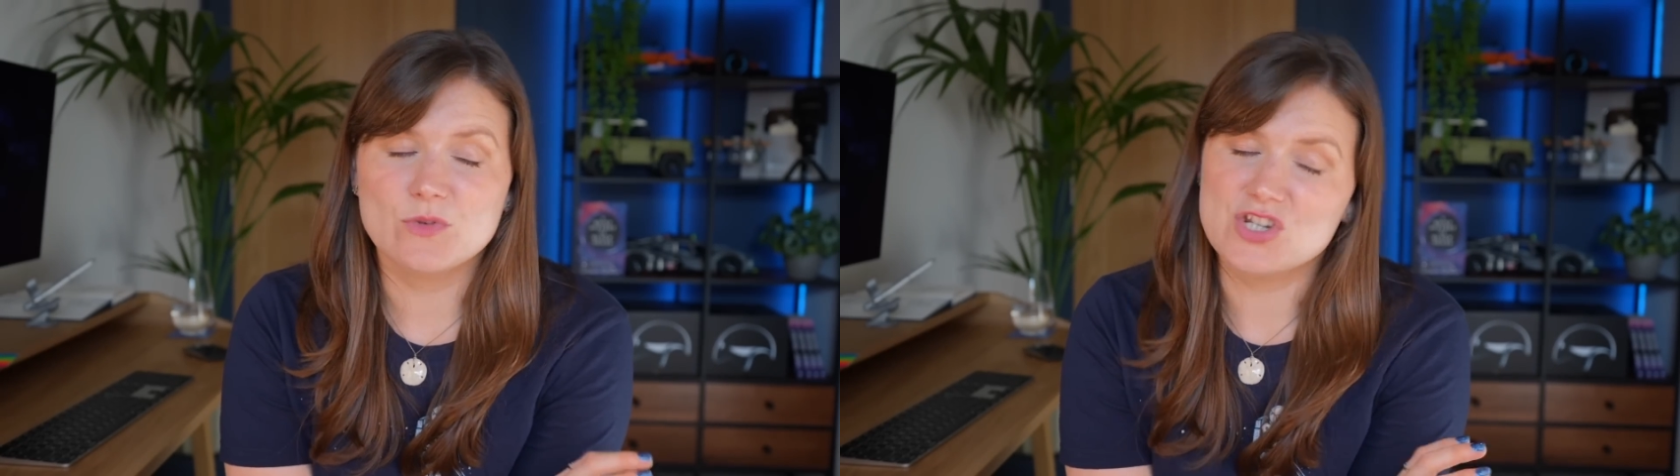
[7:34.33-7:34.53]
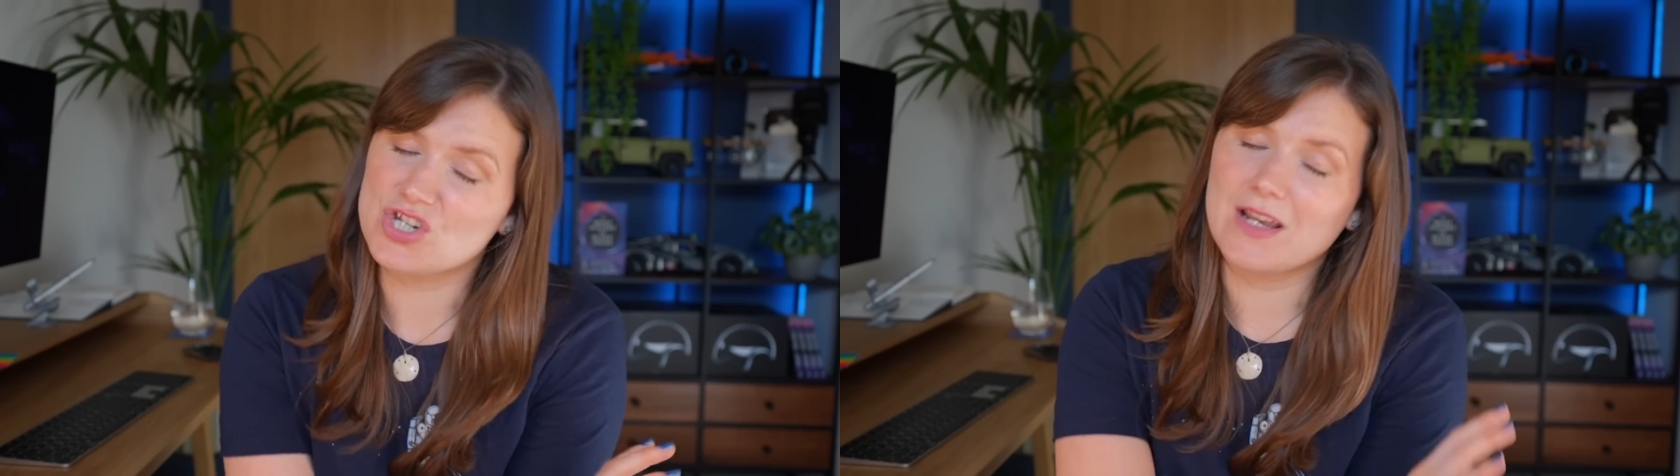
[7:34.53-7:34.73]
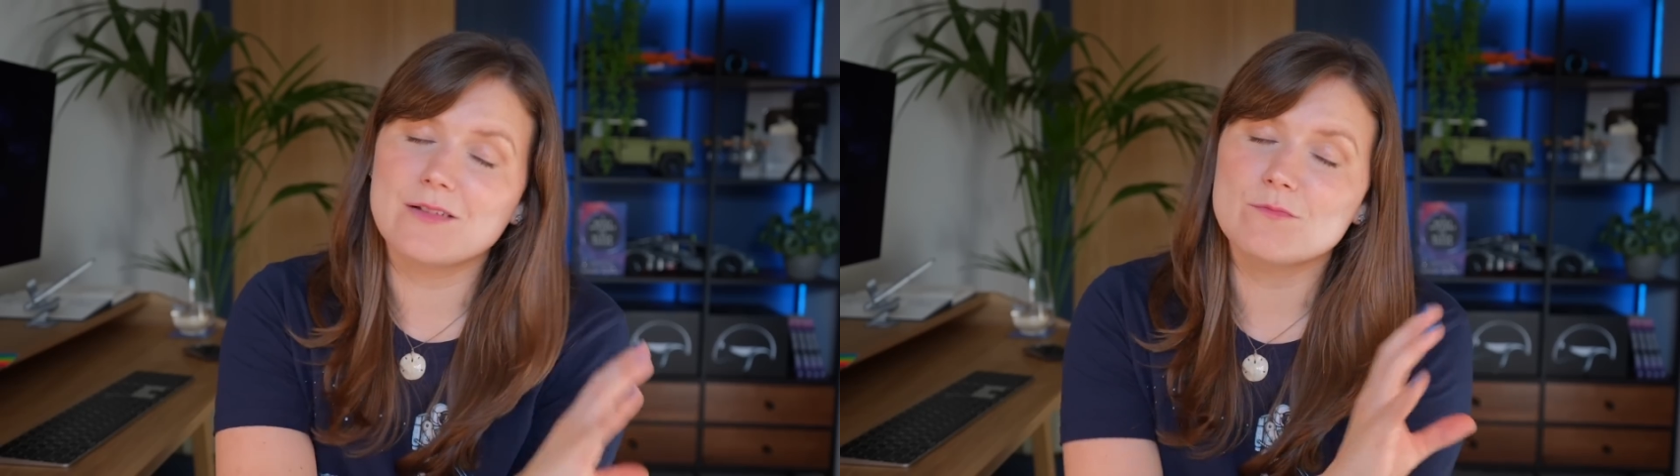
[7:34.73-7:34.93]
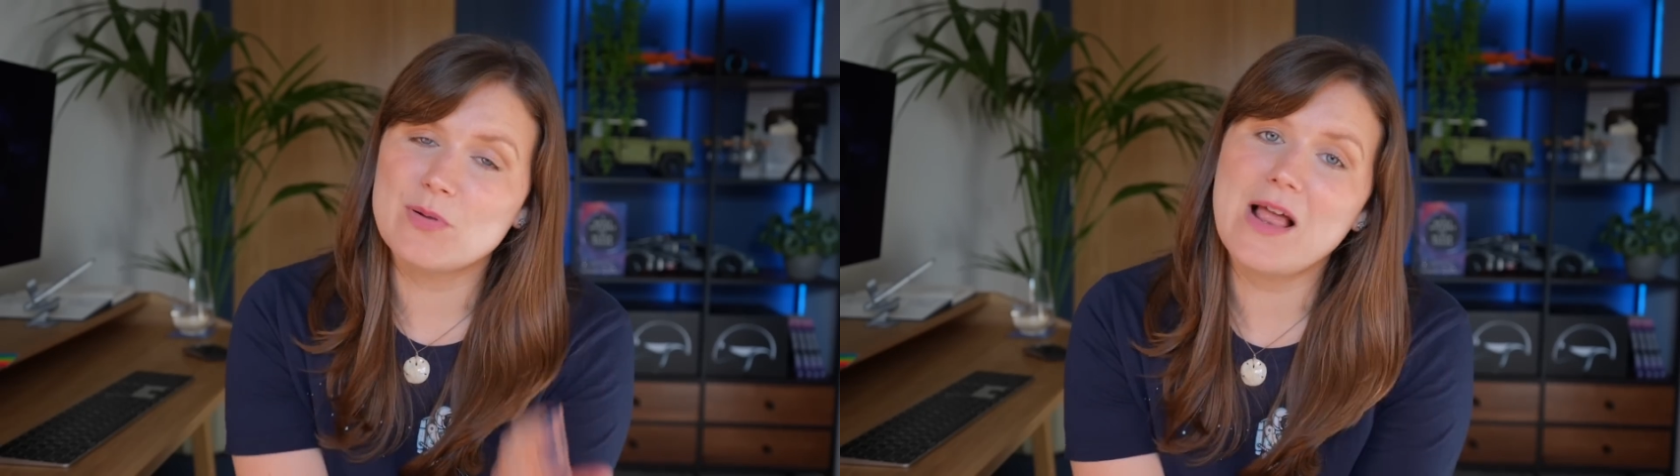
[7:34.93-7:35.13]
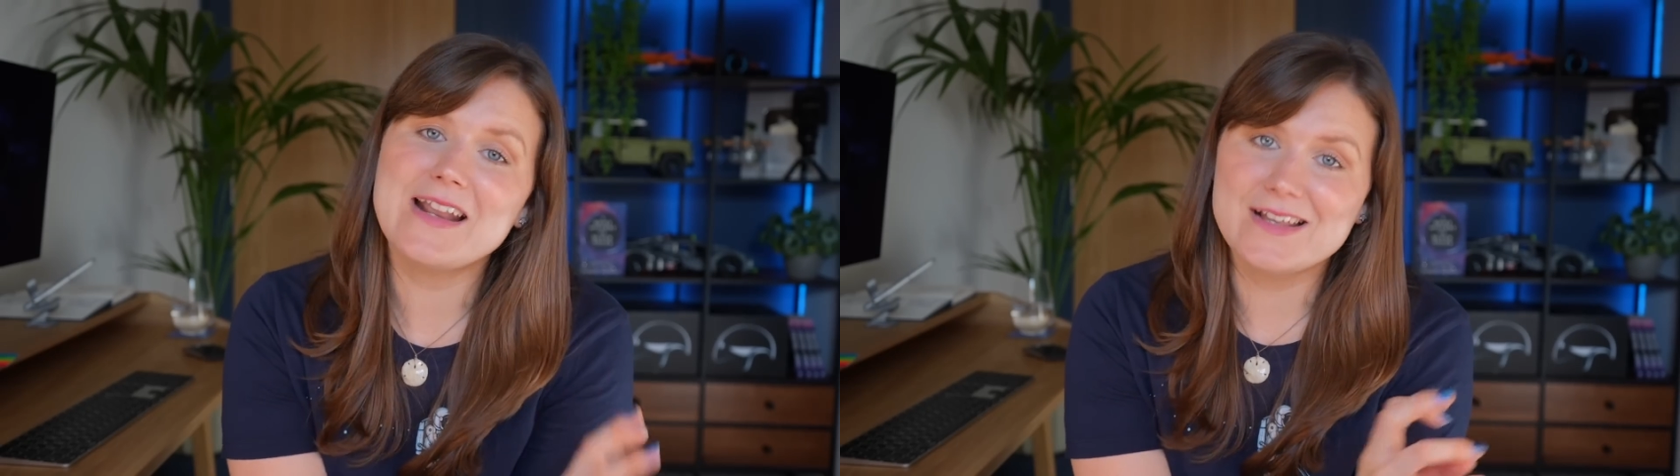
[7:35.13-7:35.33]
which in
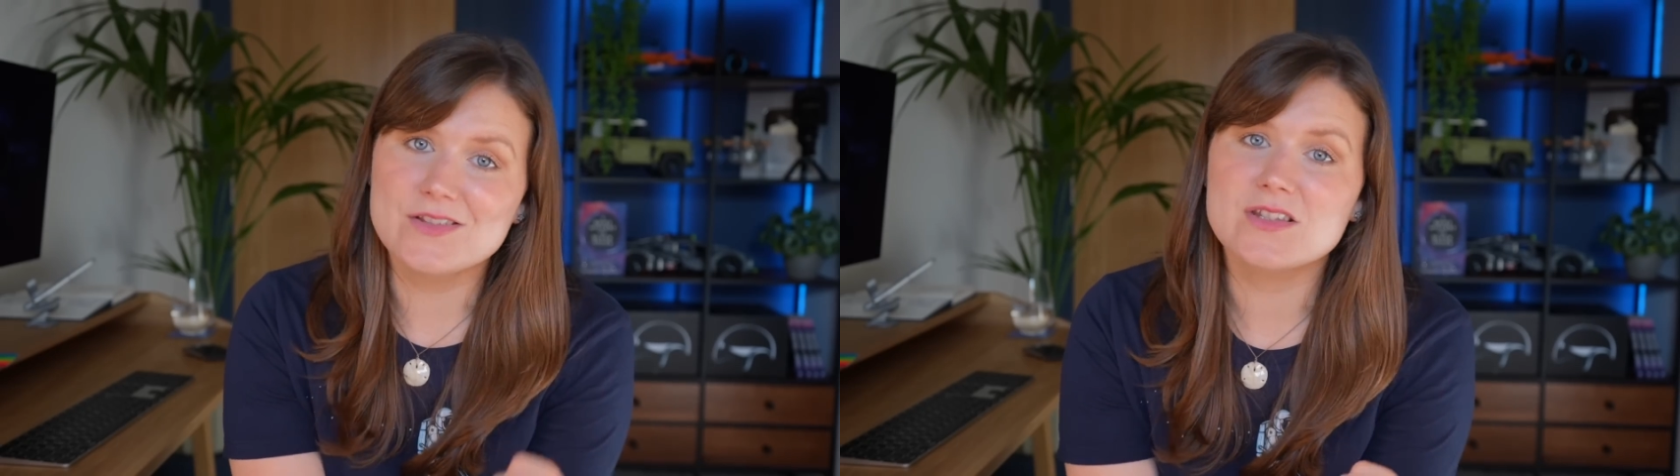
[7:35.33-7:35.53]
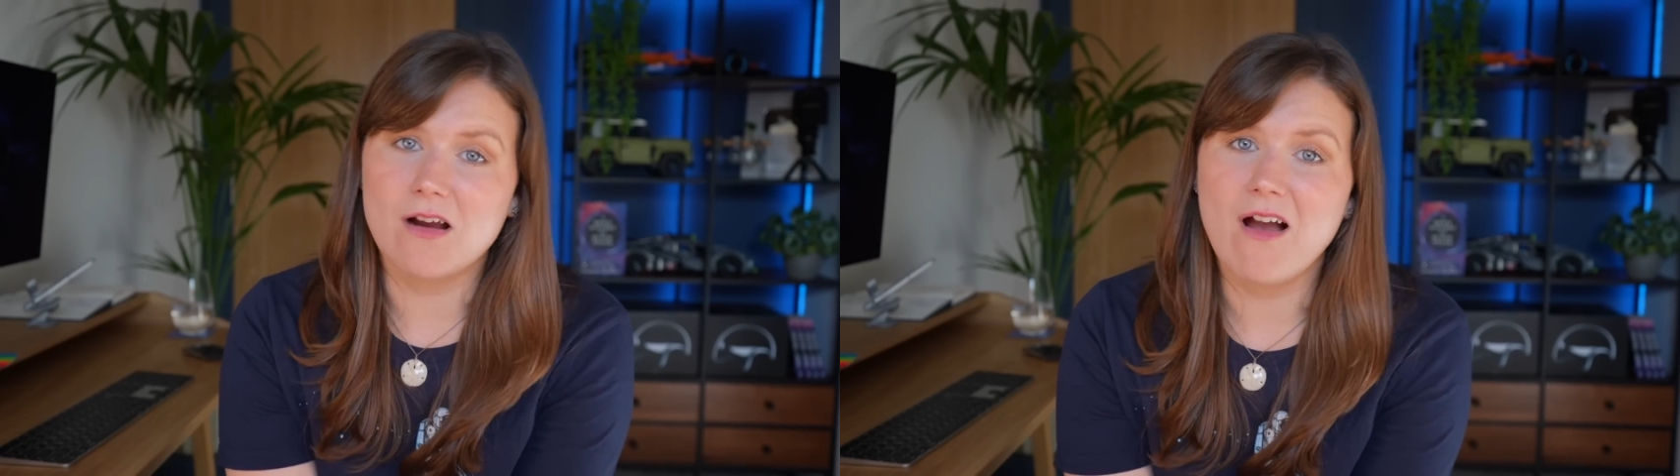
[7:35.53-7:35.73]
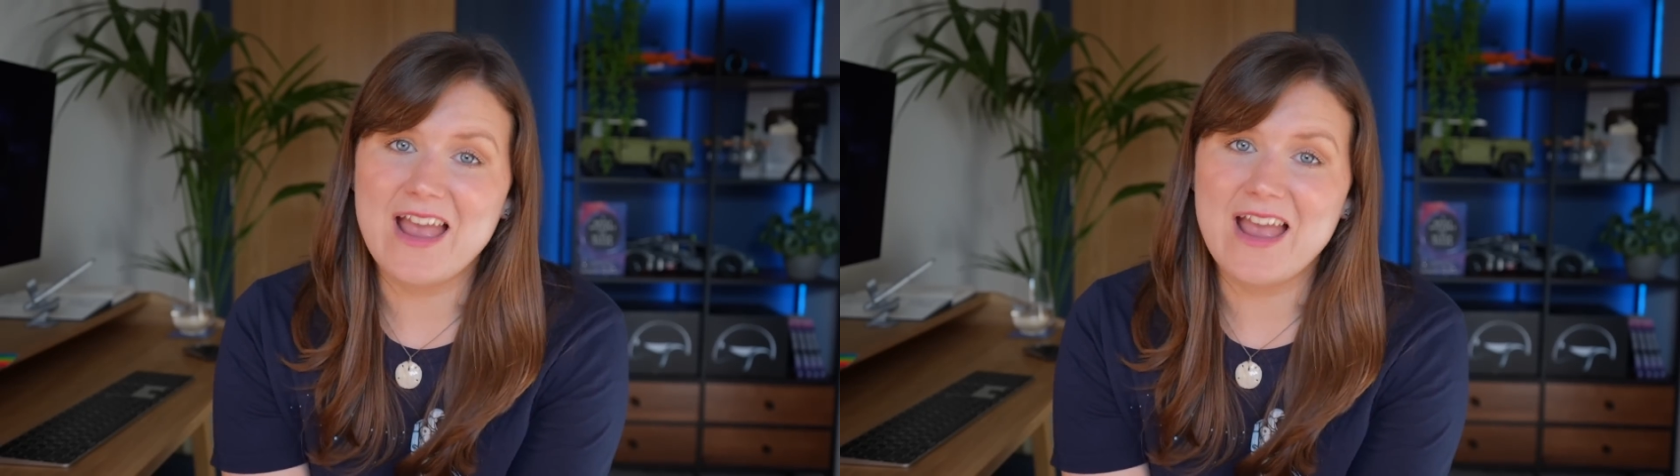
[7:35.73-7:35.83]
planet and star